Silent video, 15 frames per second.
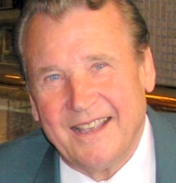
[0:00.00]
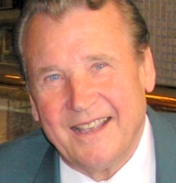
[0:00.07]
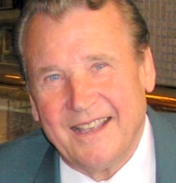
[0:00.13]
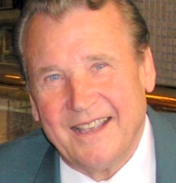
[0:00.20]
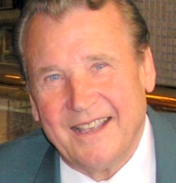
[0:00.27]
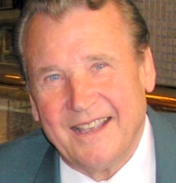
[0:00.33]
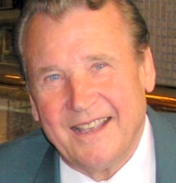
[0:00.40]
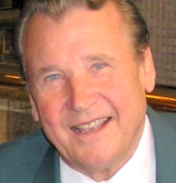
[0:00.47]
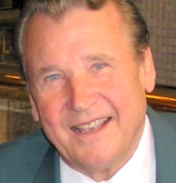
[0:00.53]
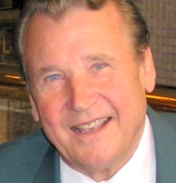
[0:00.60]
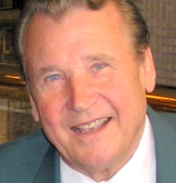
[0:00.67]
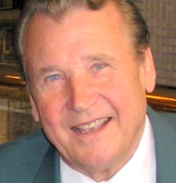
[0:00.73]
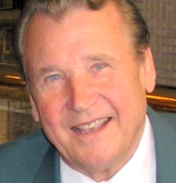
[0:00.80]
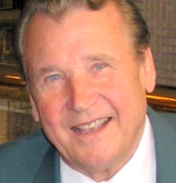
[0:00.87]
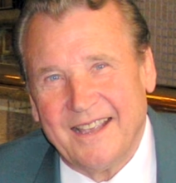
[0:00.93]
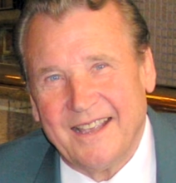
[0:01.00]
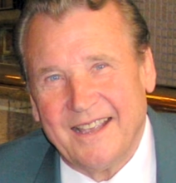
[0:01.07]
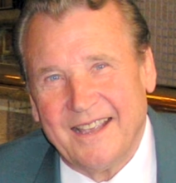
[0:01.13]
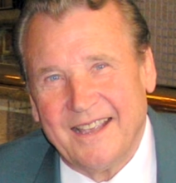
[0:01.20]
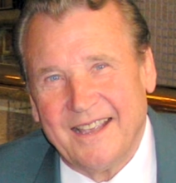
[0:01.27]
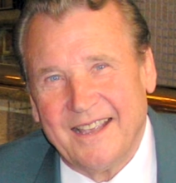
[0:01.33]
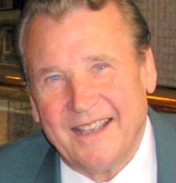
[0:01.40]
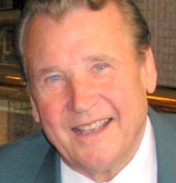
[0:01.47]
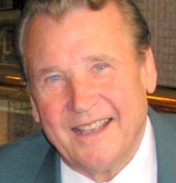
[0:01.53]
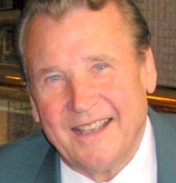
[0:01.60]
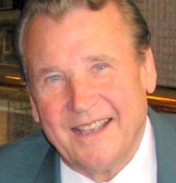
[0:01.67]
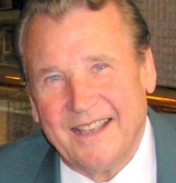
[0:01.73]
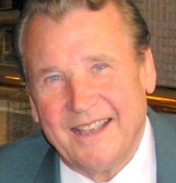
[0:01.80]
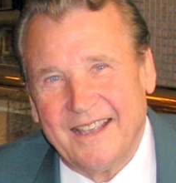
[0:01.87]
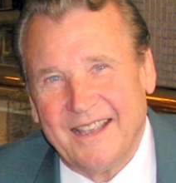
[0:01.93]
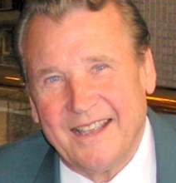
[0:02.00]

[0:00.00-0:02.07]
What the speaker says: Nobody speaks.